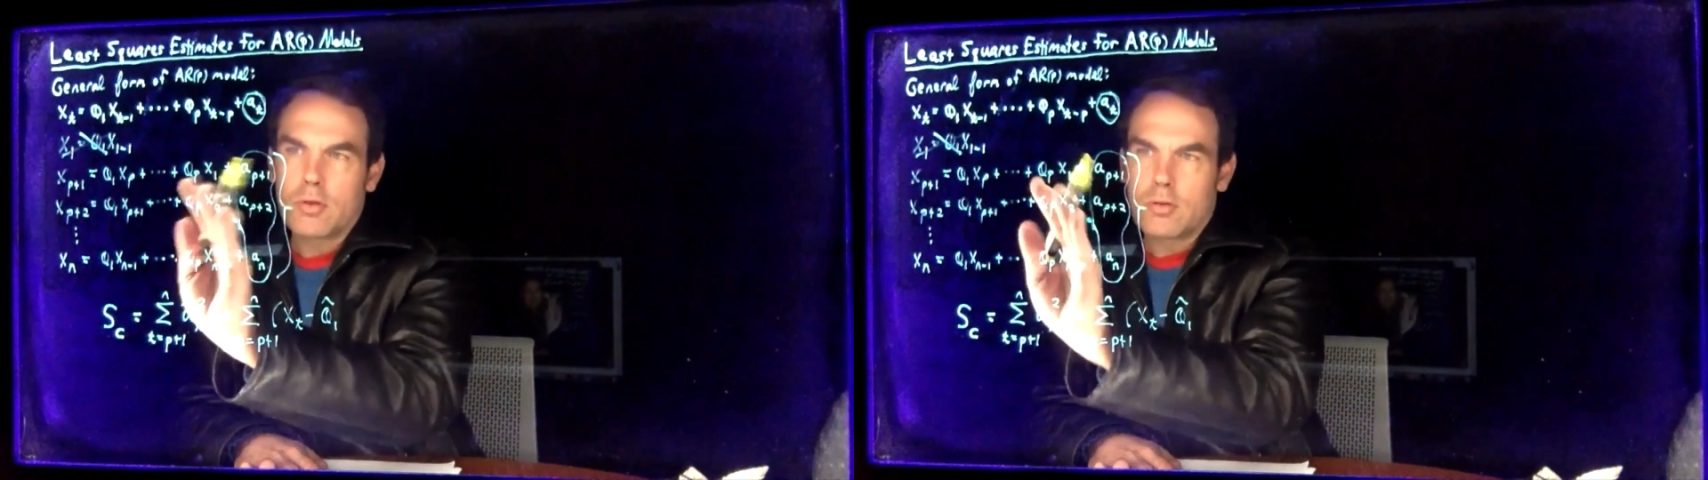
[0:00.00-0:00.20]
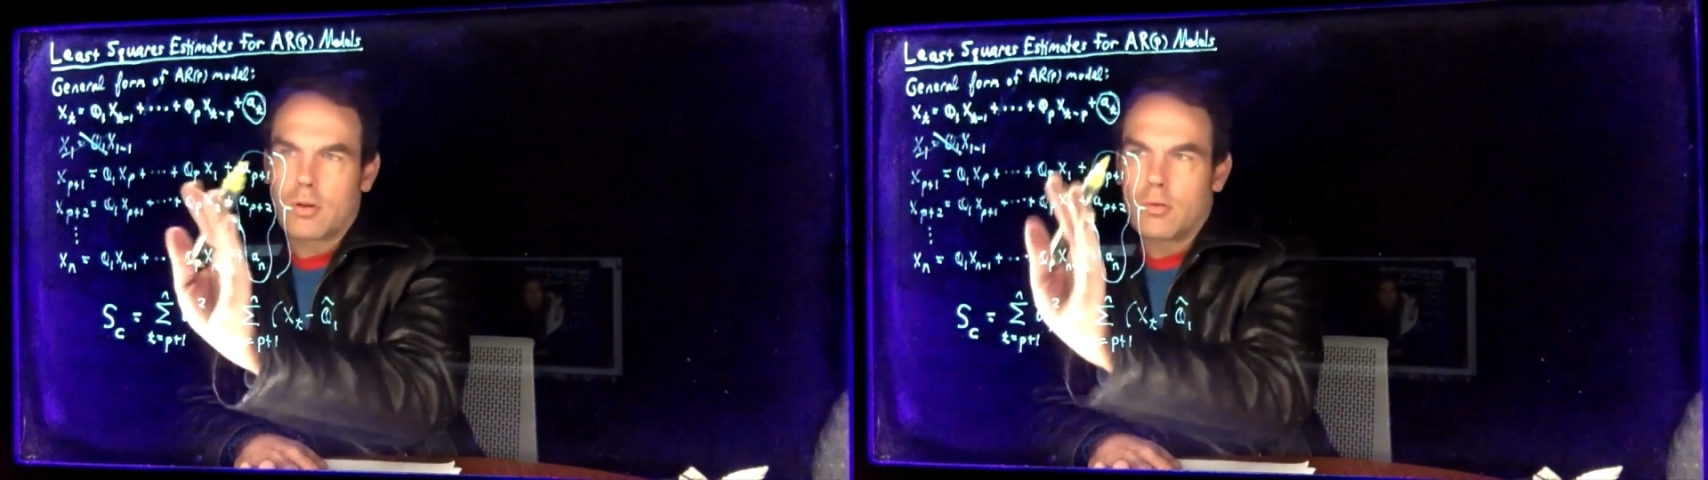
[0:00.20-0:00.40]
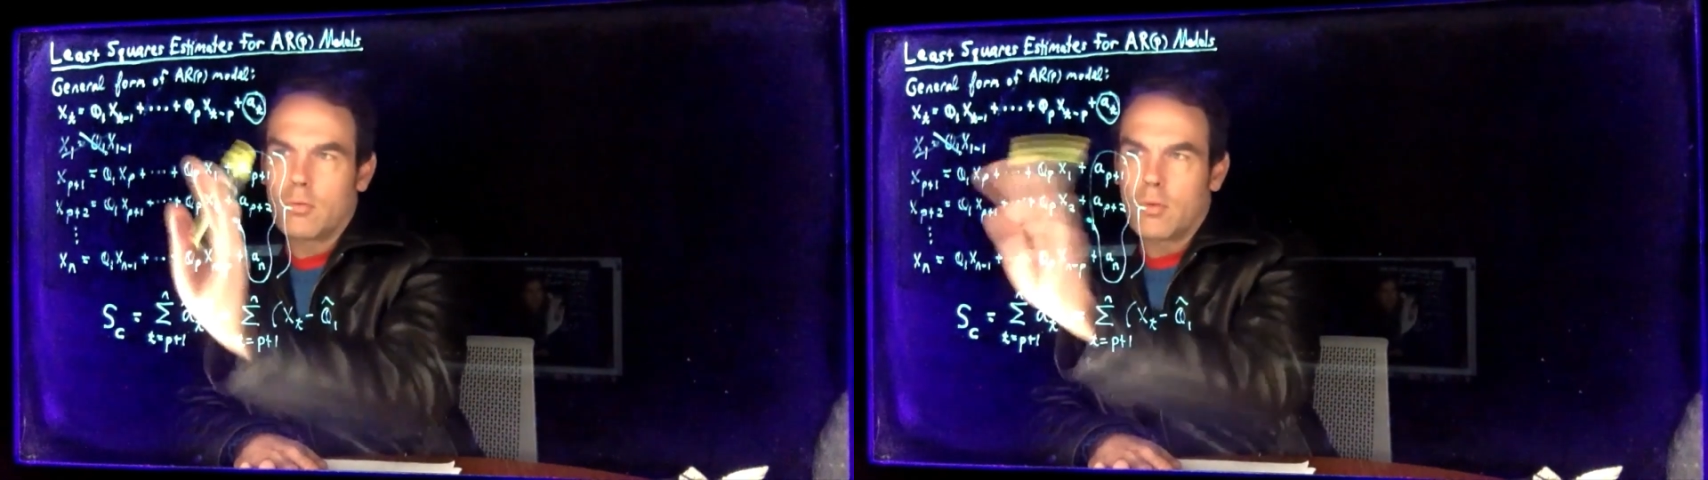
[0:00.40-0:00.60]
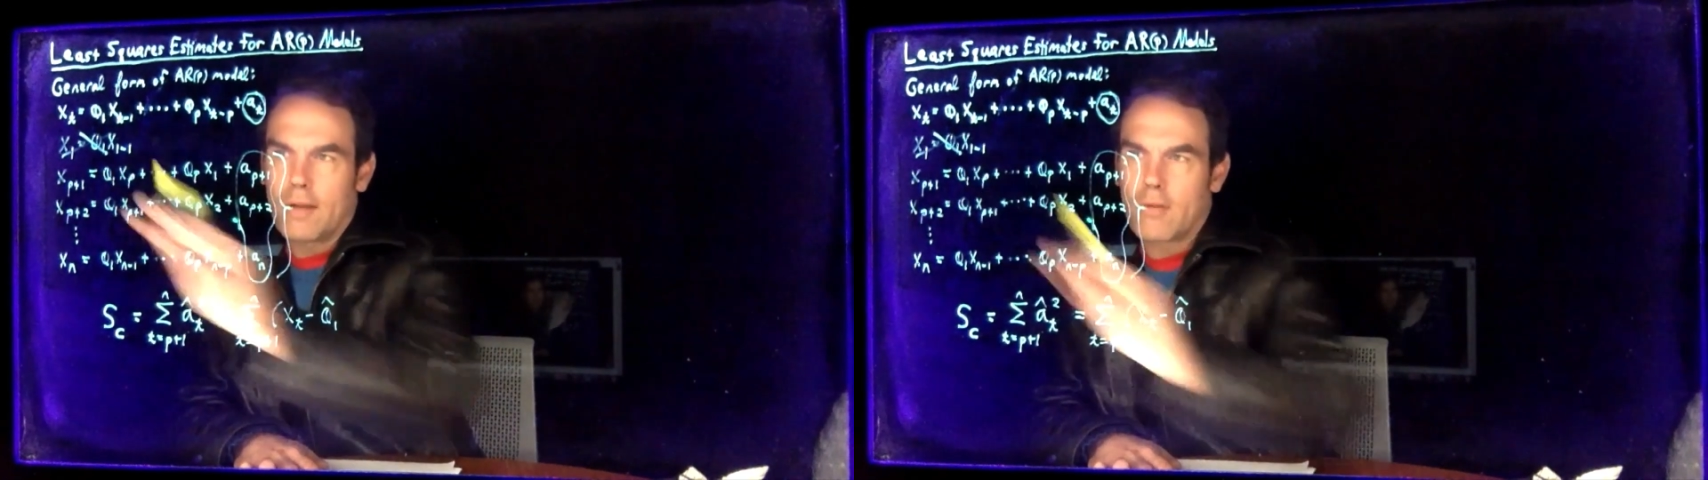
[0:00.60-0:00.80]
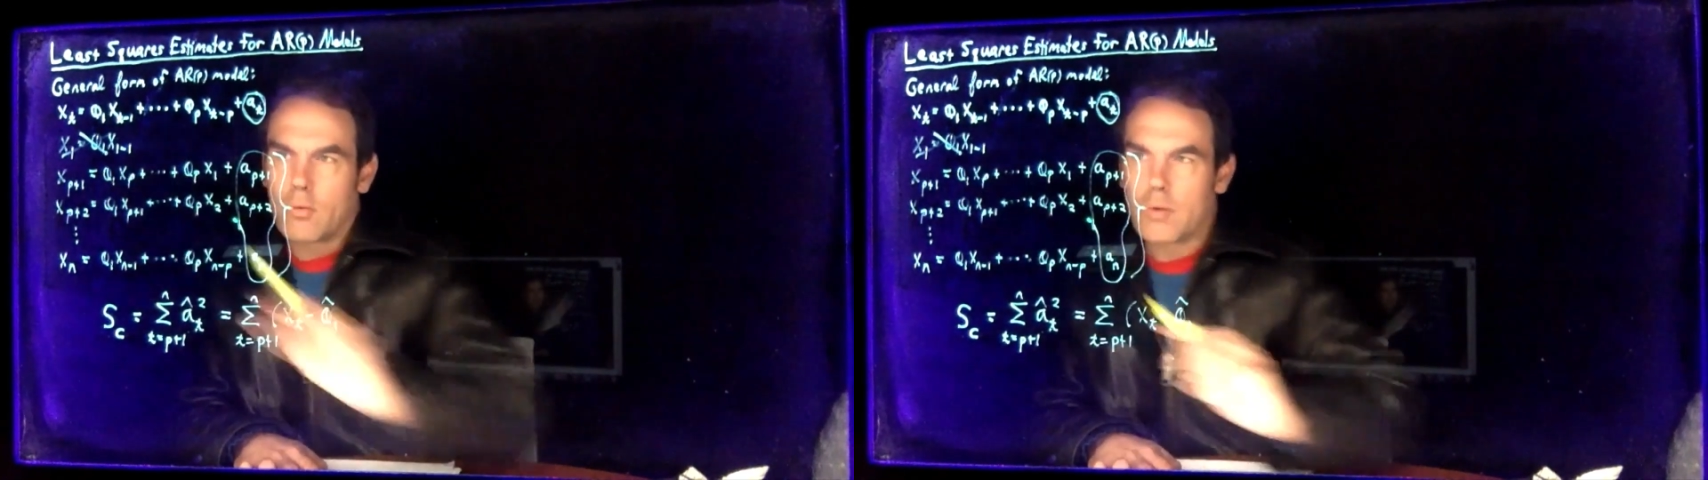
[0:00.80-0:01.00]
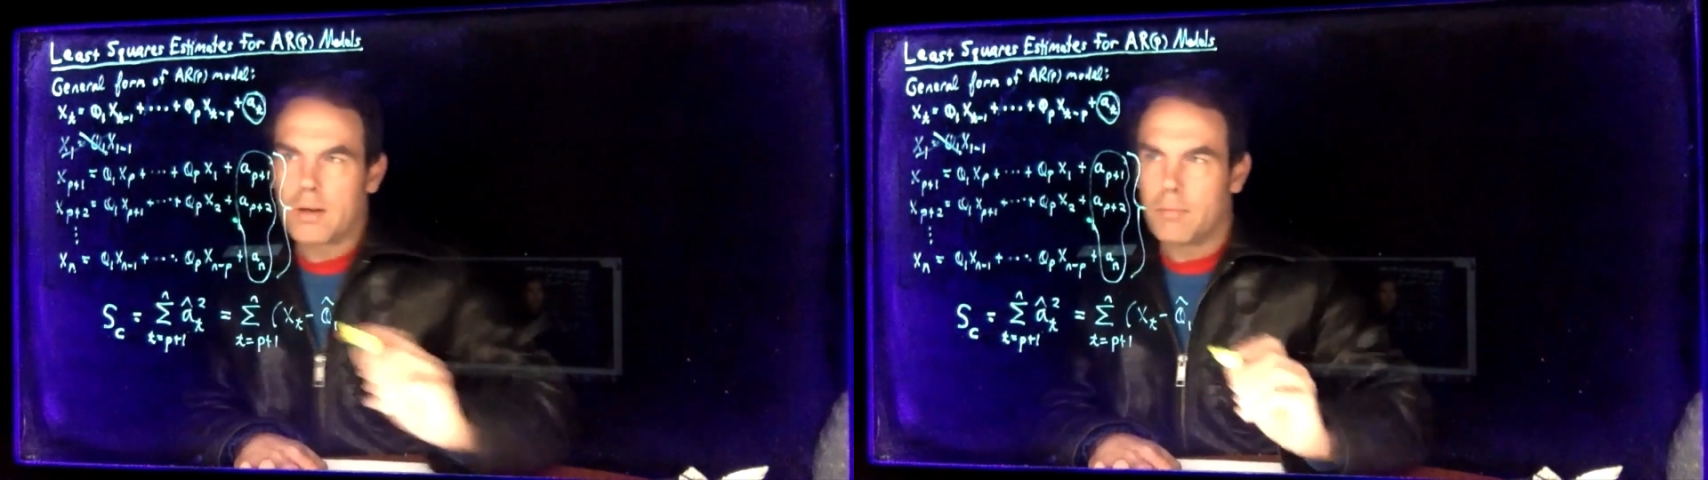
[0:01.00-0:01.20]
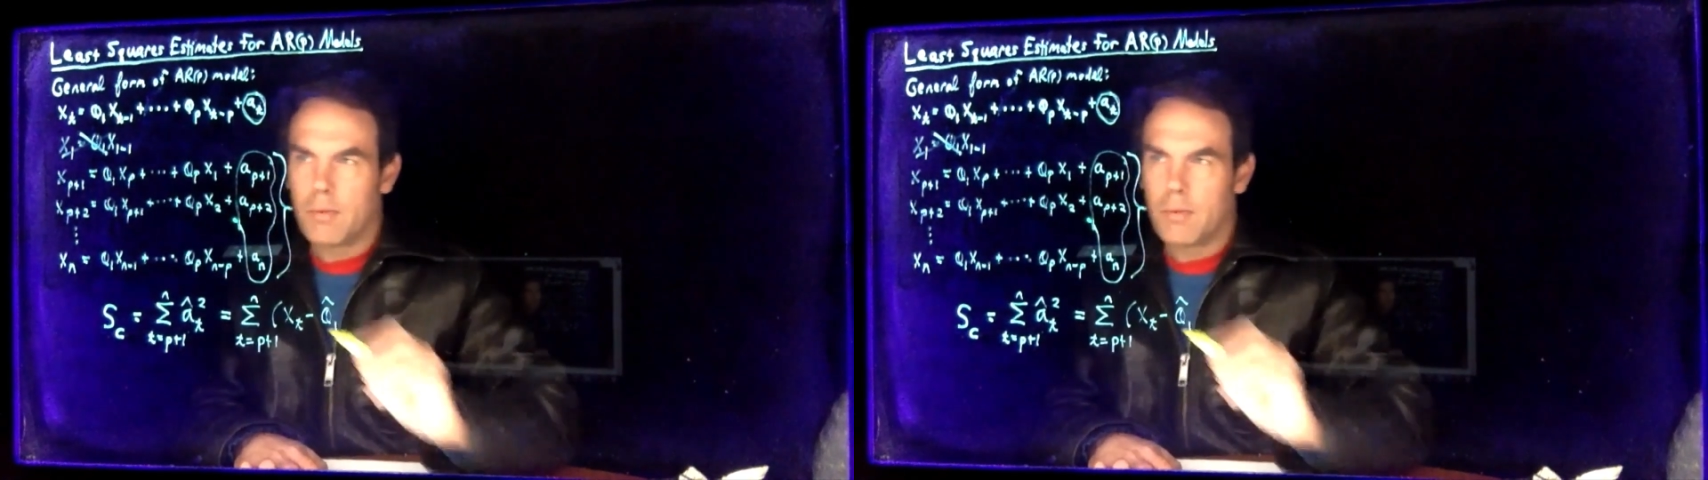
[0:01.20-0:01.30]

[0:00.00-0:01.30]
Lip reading: So whenever we